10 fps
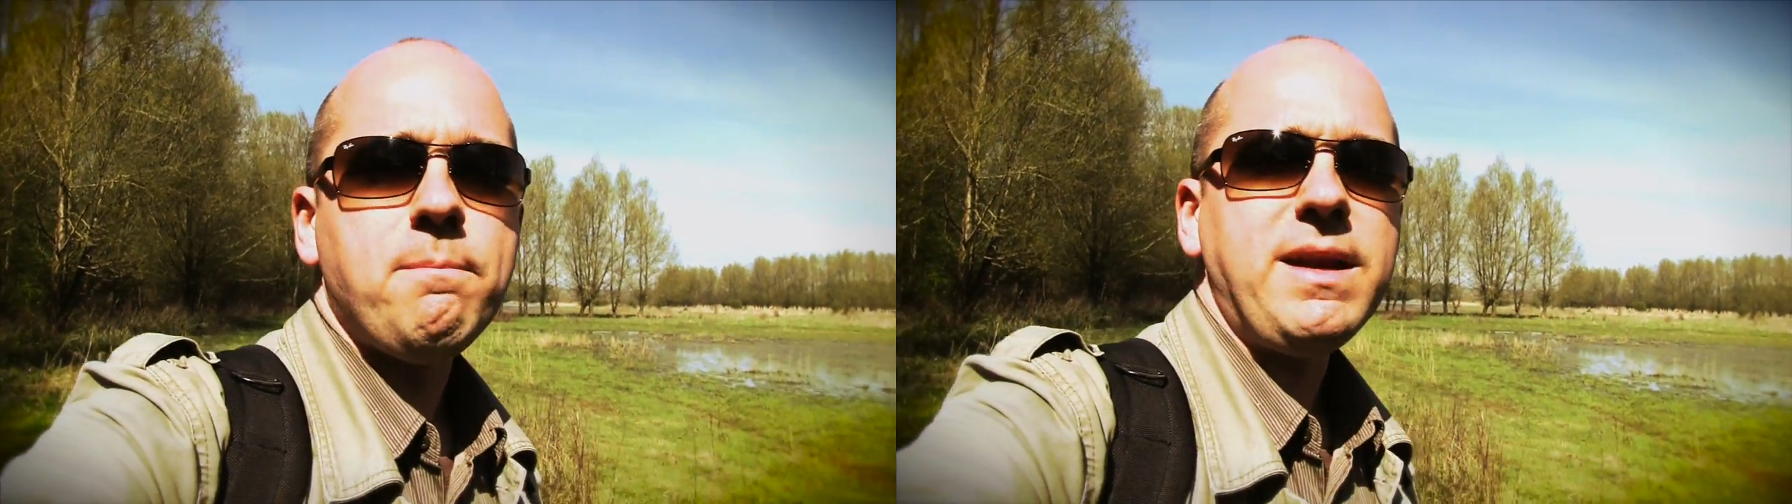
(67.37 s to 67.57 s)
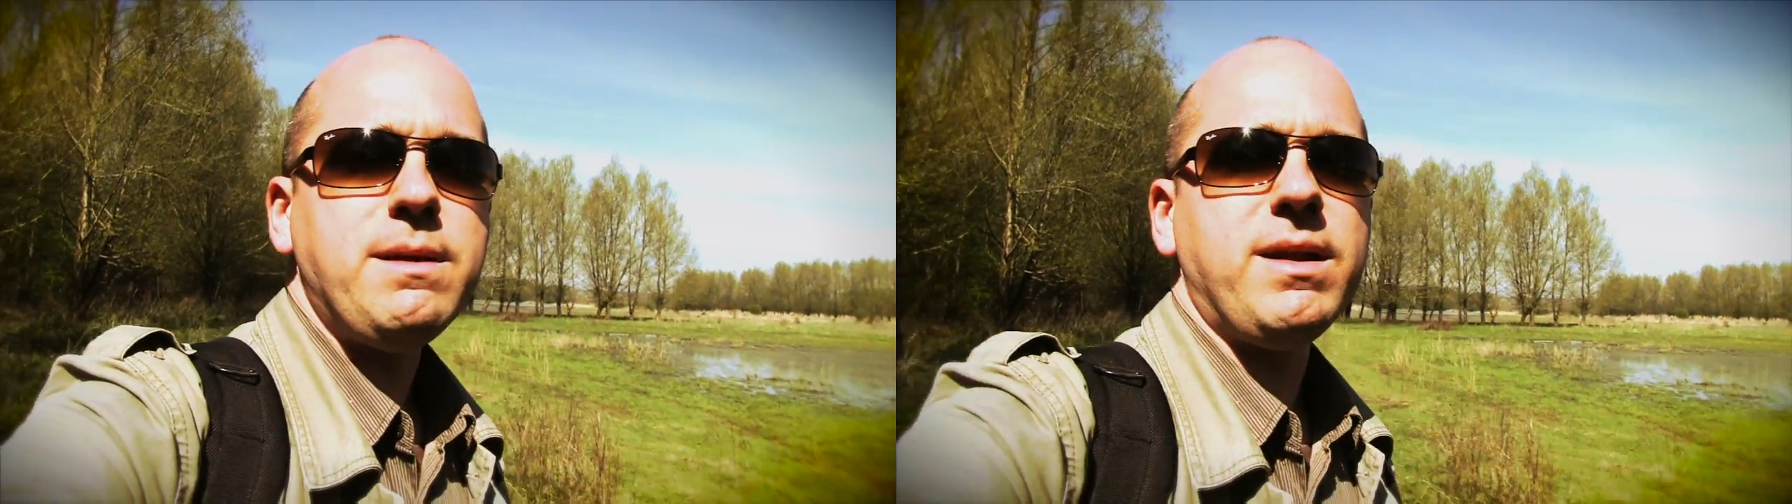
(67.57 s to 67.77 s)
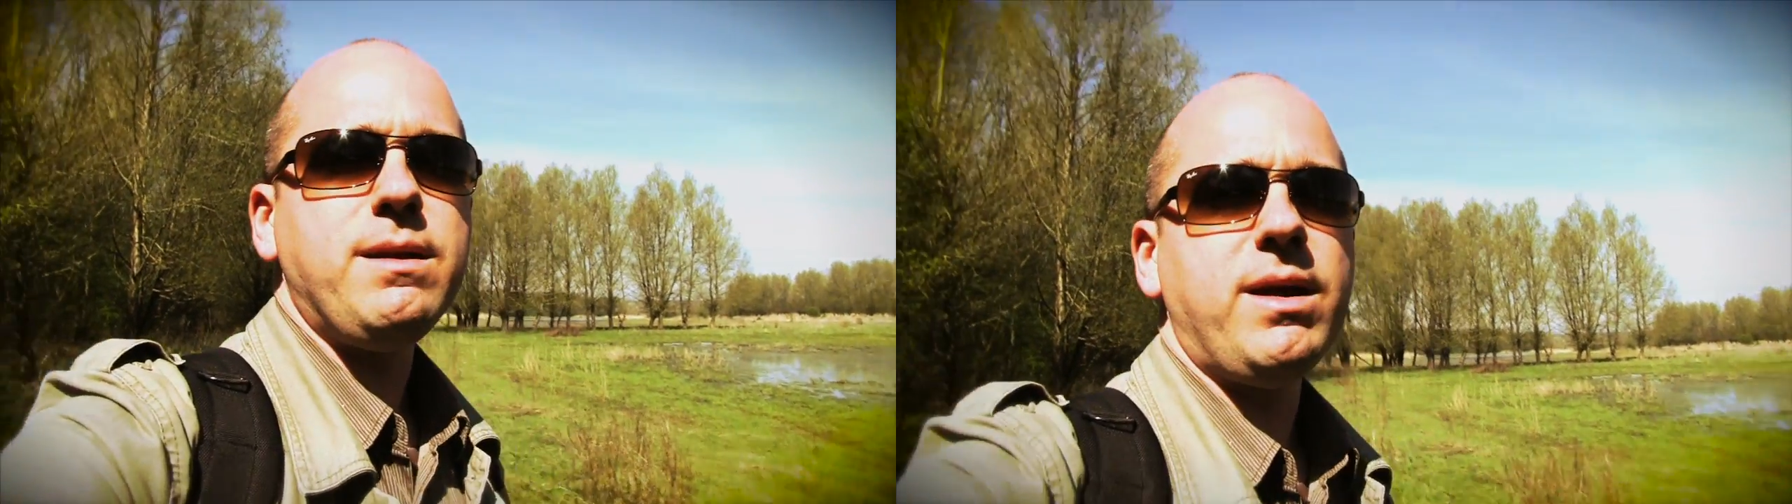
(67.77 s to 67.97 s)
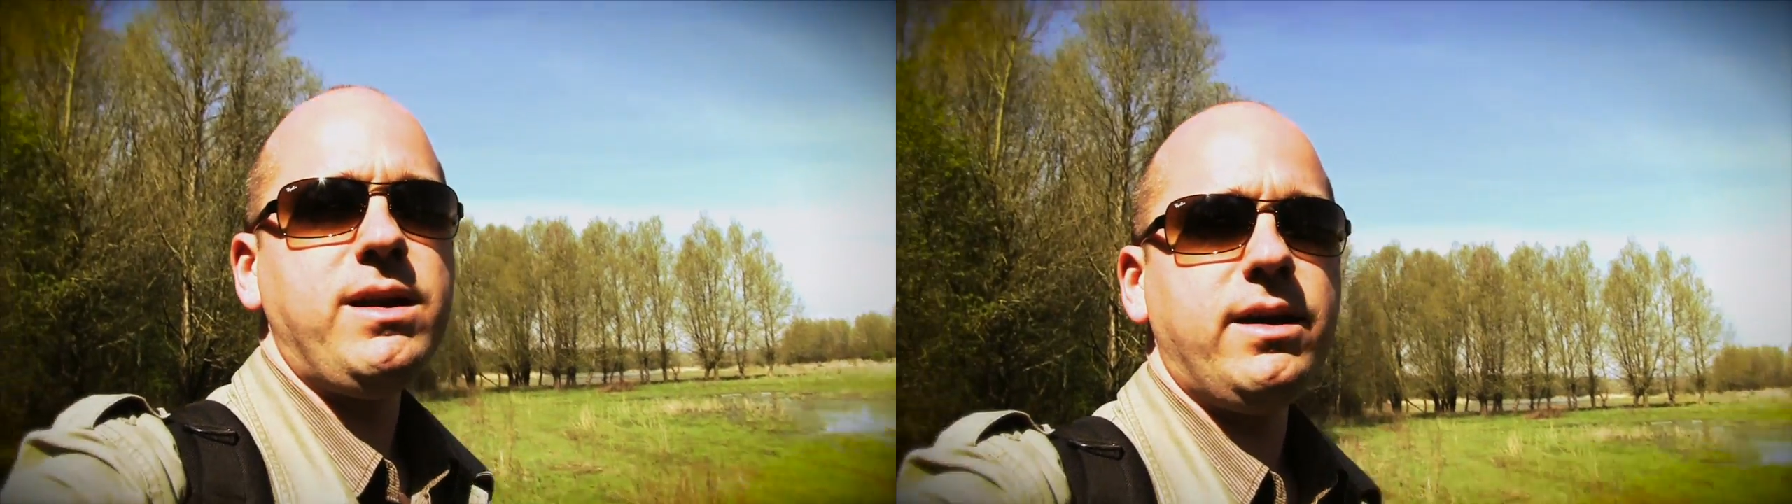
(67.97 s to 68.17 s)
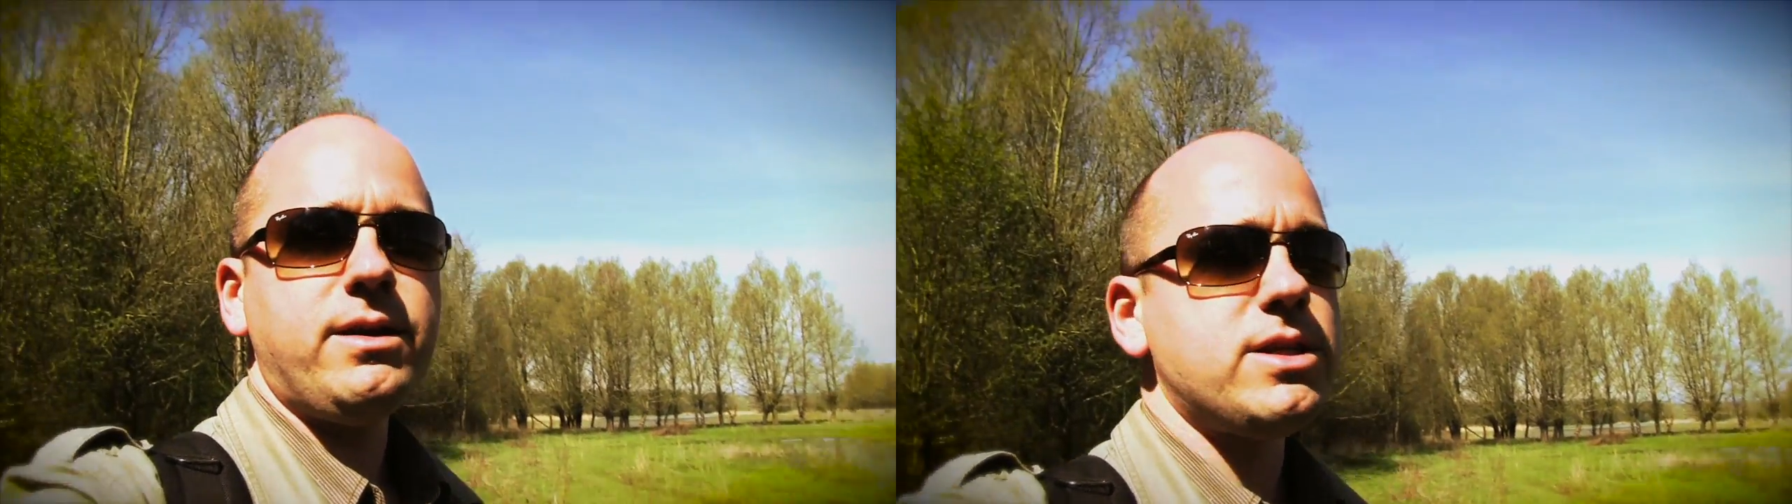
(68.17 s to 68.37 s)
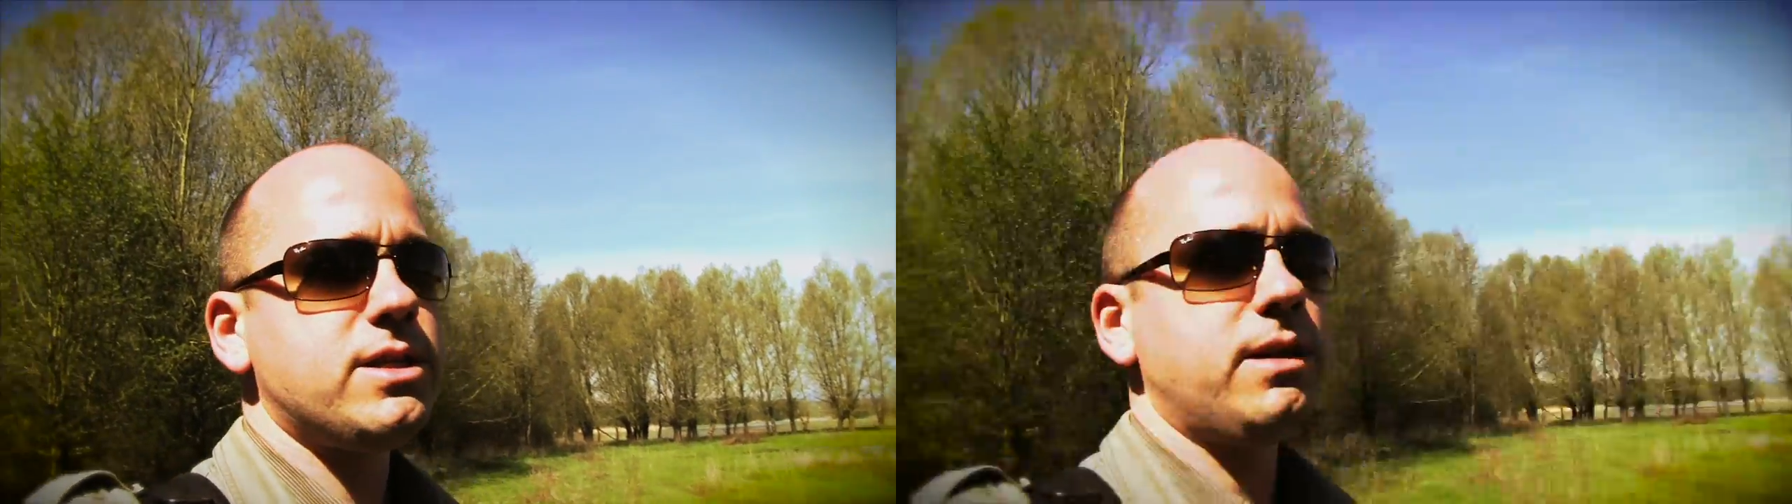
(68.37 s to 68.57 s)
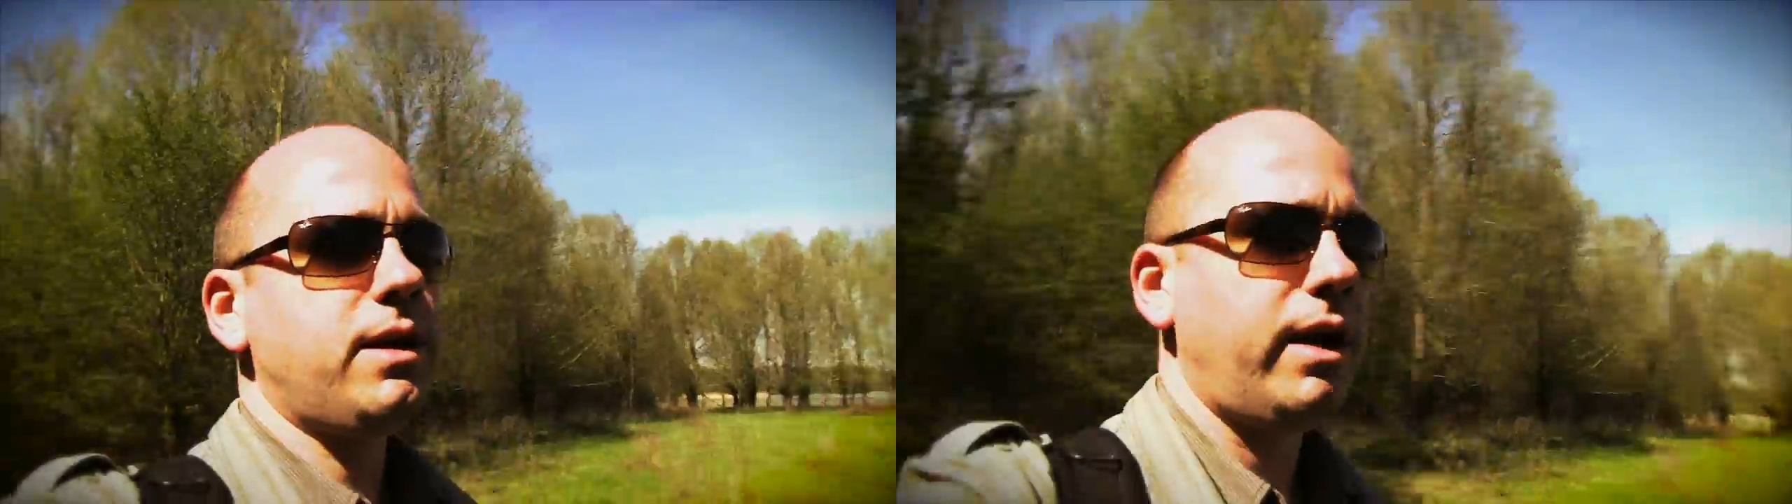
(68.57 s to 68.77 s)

many years.